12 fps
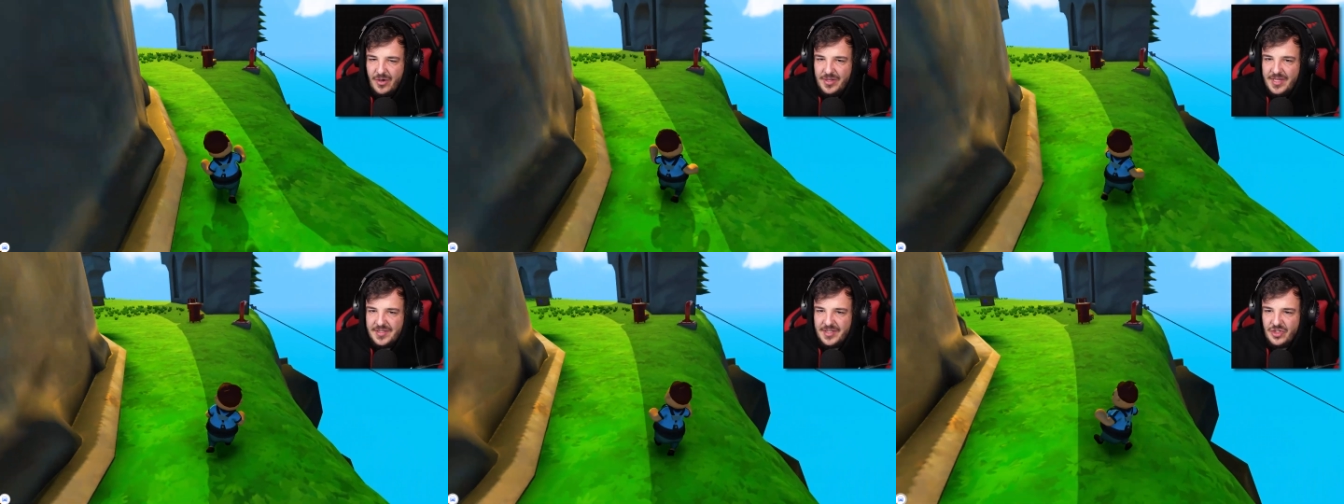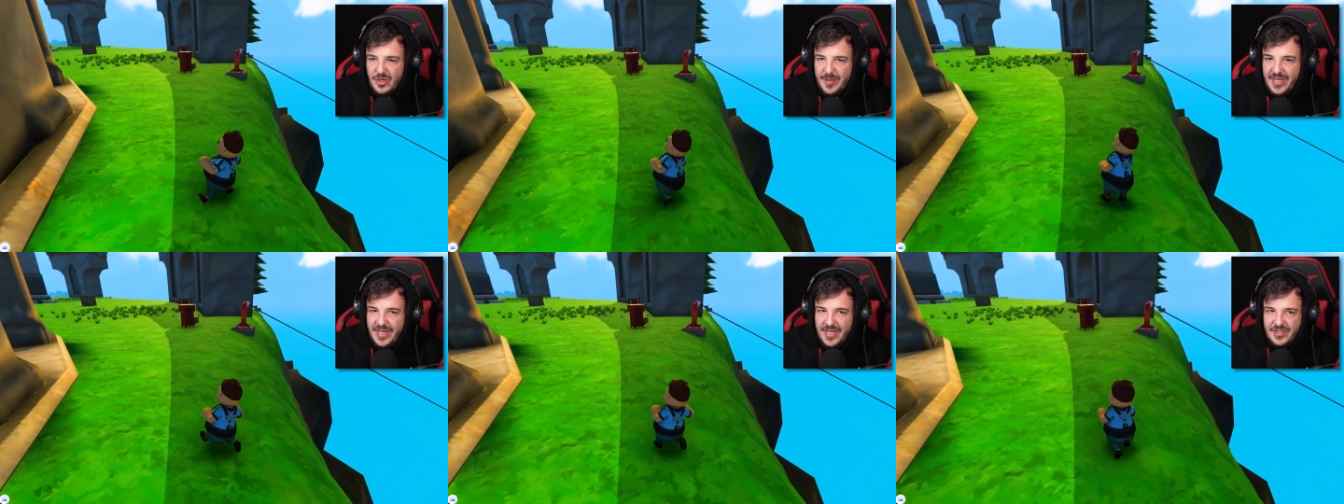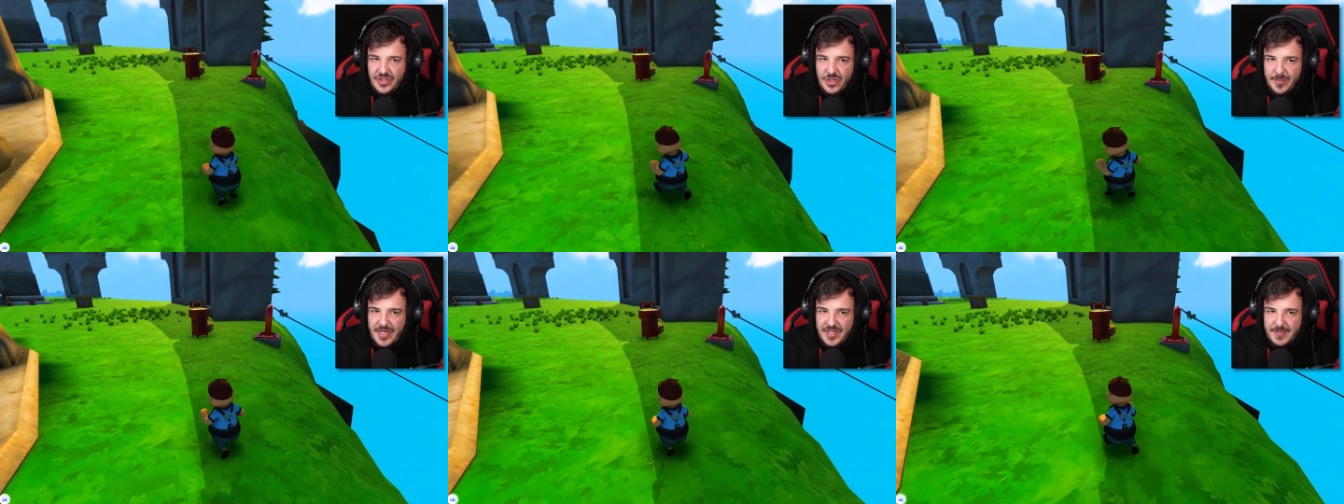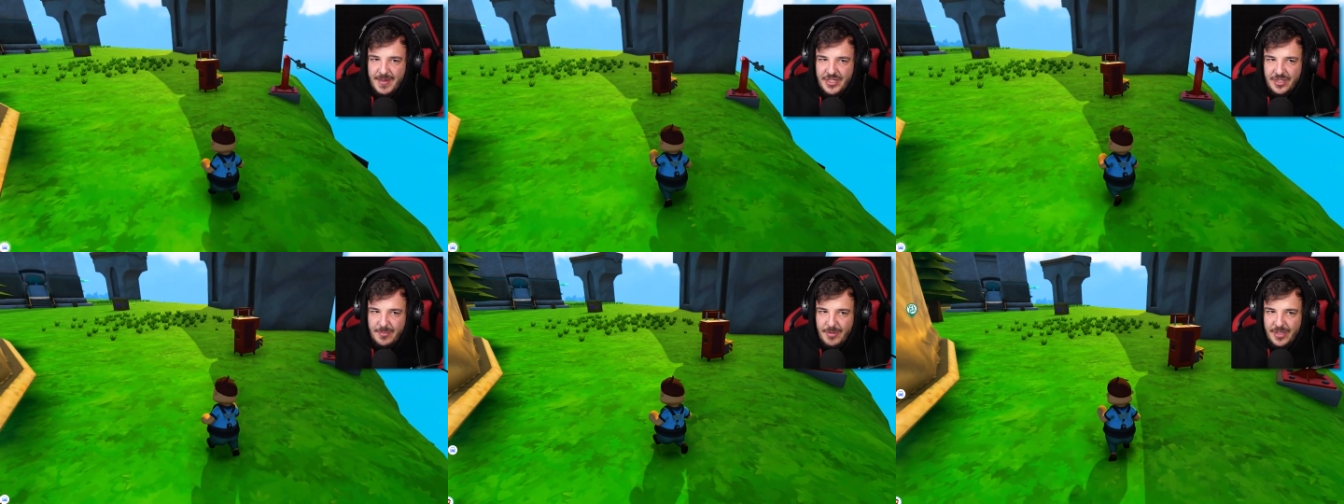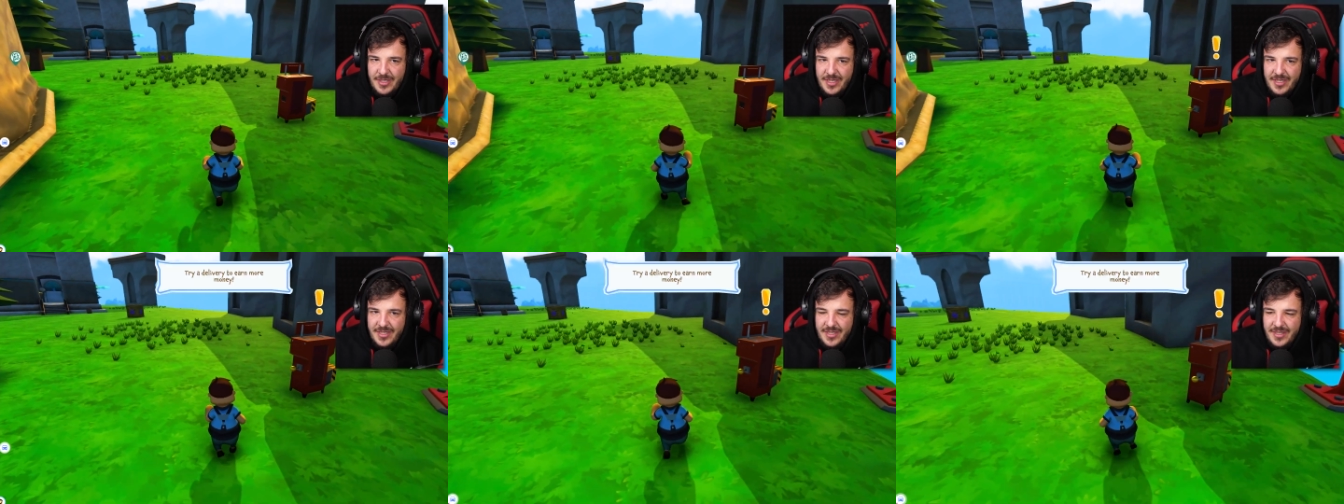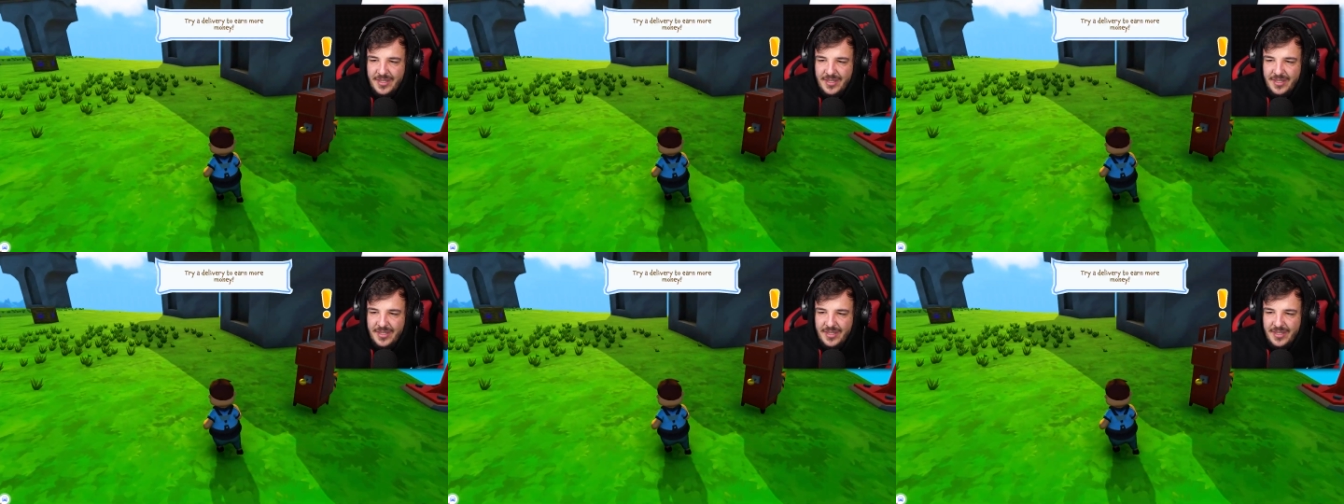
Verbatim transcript: Oh, here's a job here. Here's a job here, Smashing. Come on. Oh,